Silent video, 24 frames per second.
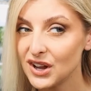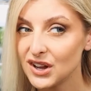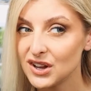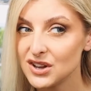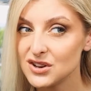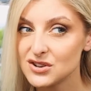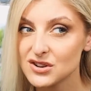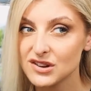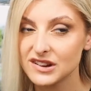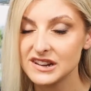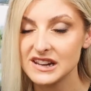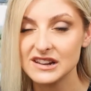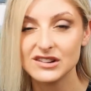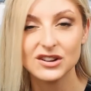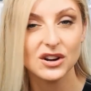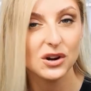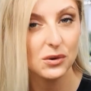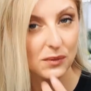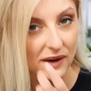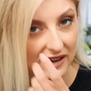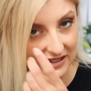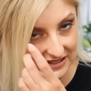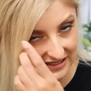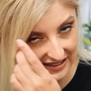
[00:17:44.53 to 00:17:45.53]
You just need to
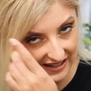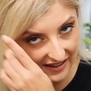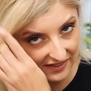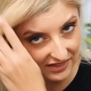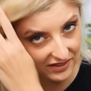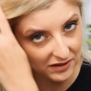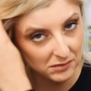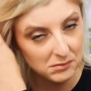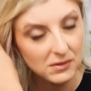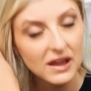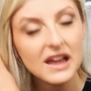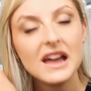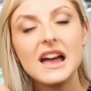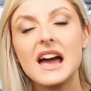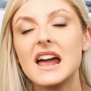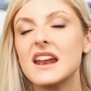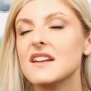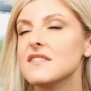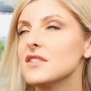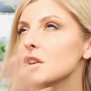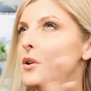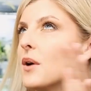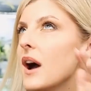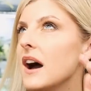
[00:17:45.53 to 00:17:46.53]
know where to get them. And
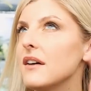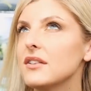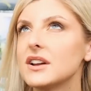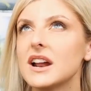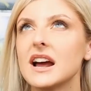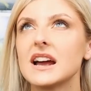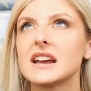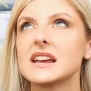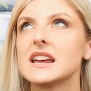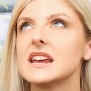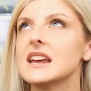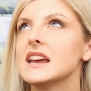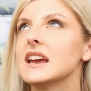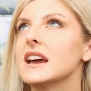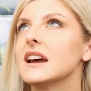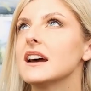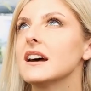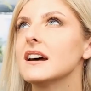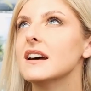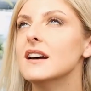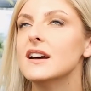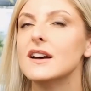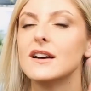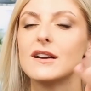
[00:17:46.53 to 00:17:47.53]
if you have an
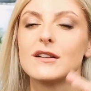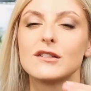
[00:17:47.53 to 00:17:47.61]
IKEA